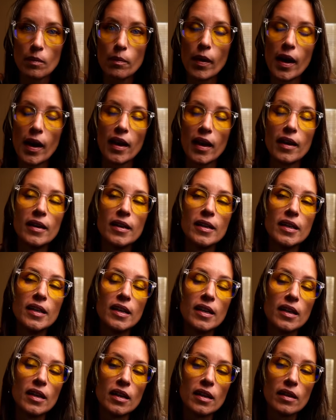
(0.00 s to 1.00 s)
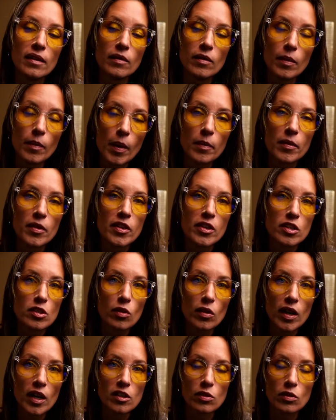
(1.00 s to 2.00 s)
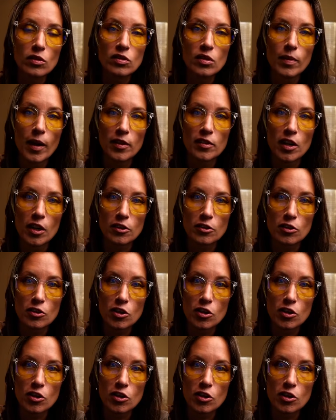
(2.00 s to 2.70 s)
But remember the story I told you about Dr.